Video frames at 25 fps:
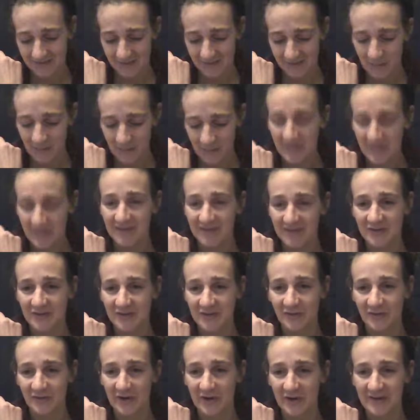we make do
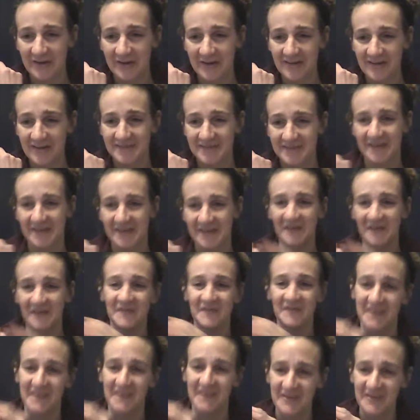around here. So
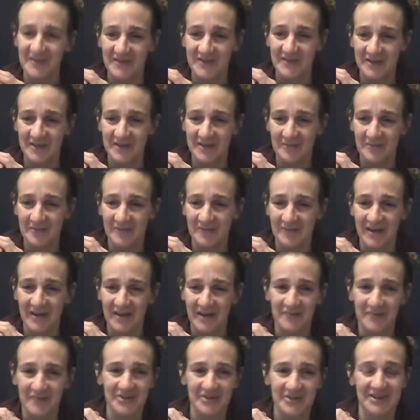thank you for stopping by. I
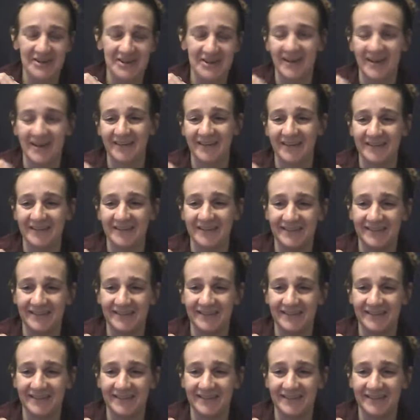appreciate it.